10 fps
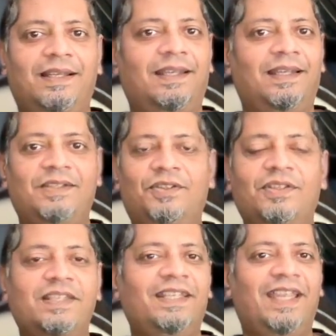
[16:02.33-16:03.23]
And as you
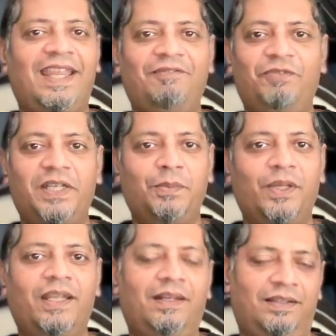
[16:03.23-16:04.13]
can see,
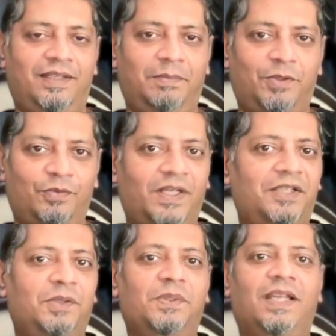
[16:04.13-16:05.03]
everywhere they
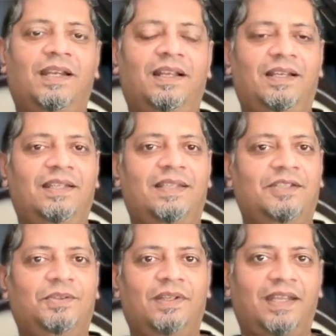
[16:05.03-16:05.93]
provide you with that ice
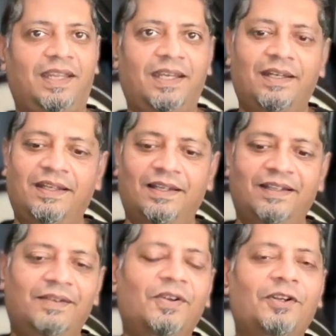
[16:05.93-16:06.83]
that you can add
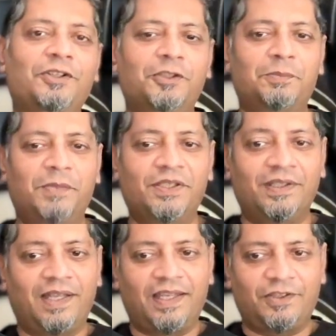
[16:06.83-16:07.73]
onto your
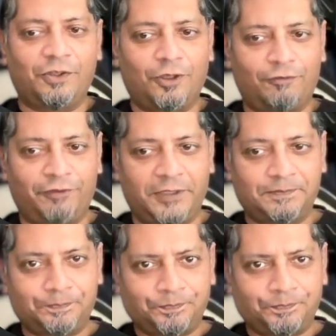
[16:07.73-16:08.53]
beer and your coffee.